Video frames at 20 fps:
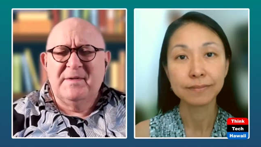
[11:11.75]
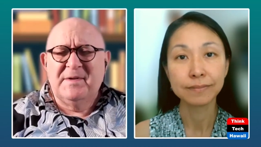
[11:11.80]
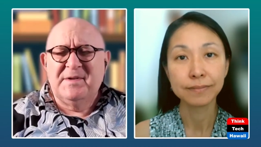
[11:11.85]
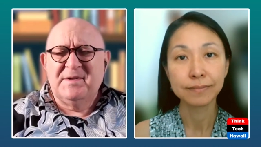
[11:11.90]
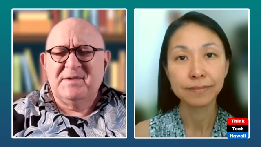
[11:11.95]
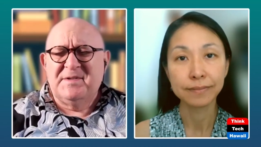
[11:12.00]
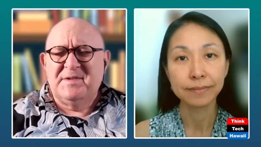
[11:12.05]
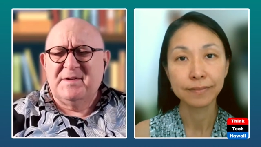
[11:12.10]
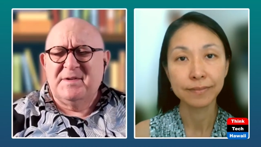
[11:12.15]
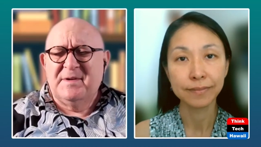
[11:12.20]

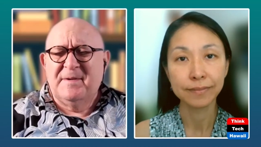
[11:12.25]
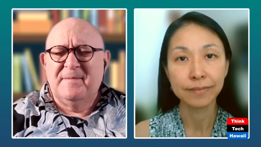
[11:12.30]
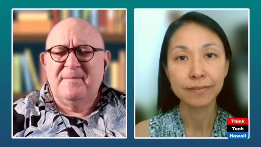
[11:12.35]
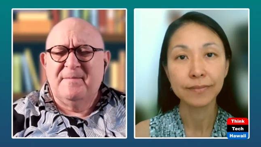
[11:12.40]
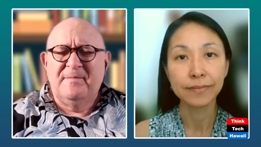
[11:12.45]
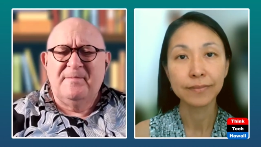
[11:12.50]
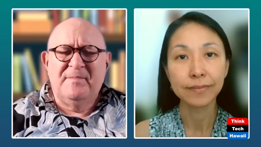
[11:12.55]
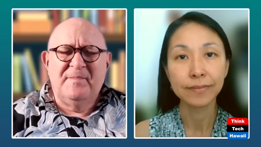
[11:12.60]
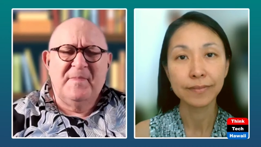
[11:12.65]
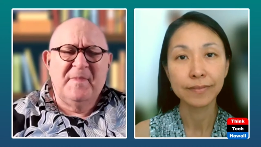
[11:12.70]
Speaker 1: There's,
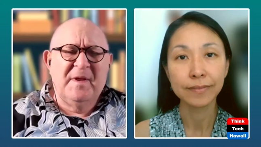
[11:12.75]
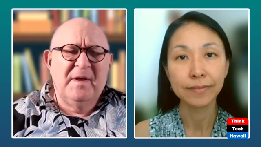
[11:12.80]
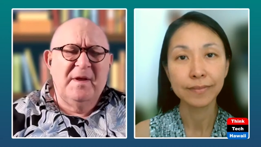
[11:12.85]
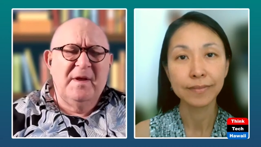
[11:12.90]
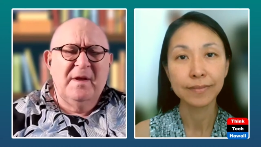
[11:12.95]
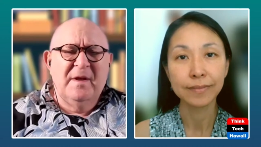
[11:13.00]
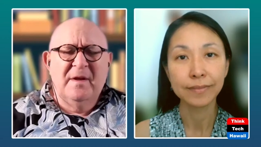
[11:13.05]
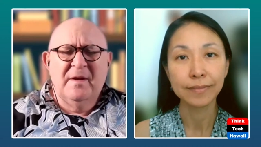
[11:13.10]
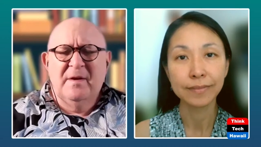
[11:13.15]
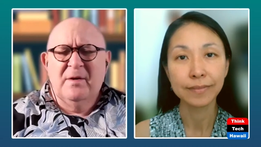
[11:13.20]
you
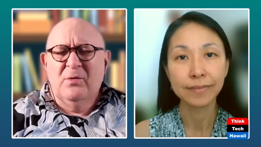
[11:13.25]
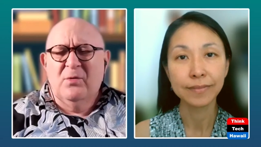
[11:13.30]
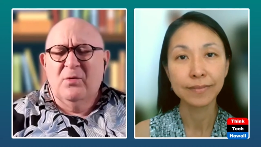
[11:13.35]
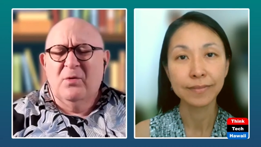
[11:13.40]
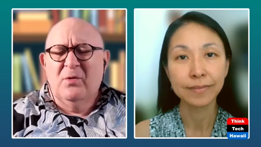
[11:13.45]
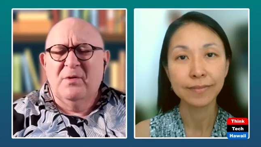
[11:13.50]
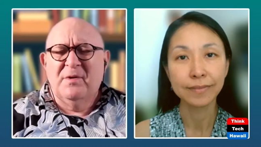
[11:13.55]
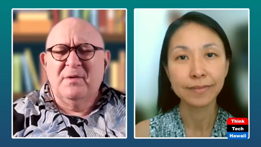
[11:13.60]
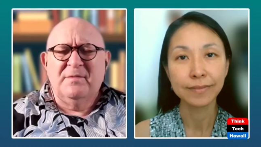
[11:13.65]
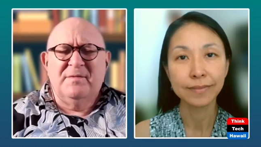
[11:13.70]
know,
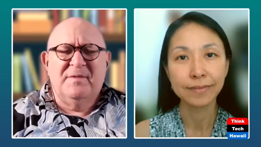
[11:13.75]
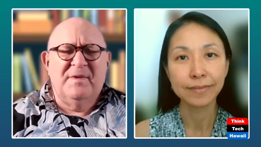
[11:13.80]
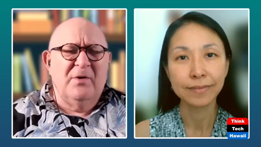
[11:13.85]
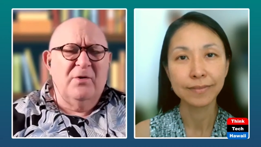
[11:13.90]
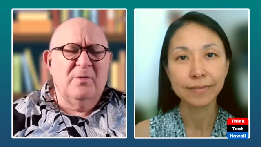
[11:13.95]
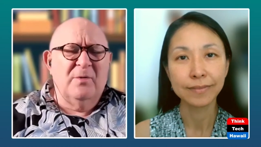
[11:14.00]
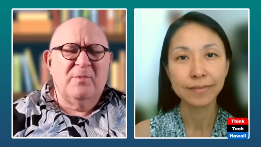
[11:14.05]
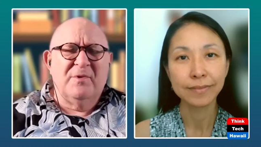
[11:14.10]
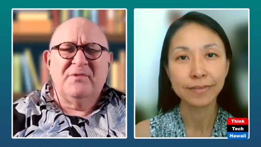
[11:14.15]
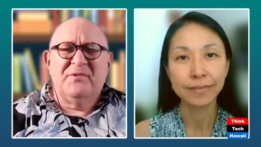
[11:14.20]
all the terrible